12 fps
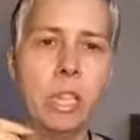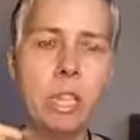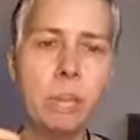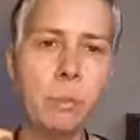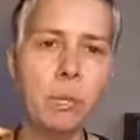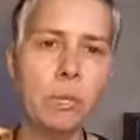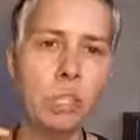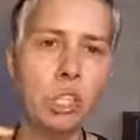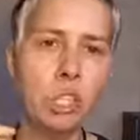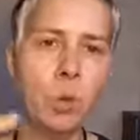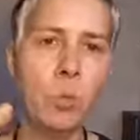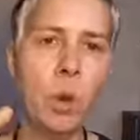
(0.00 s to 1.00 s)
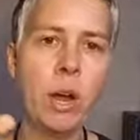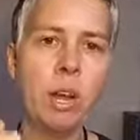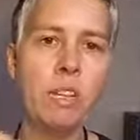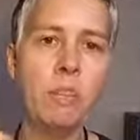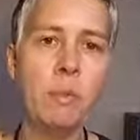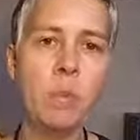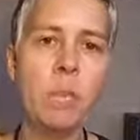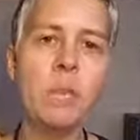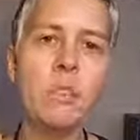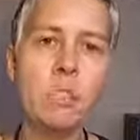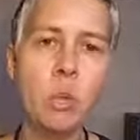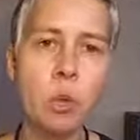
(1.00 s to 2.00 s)
in a position where it is being
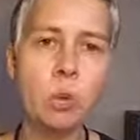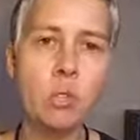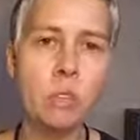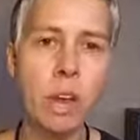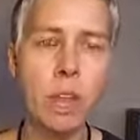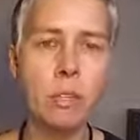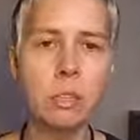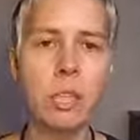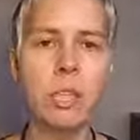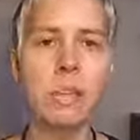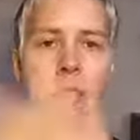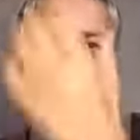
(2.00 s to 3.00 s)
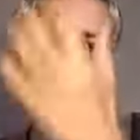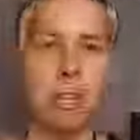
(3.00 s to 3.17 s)
so strangled that nothing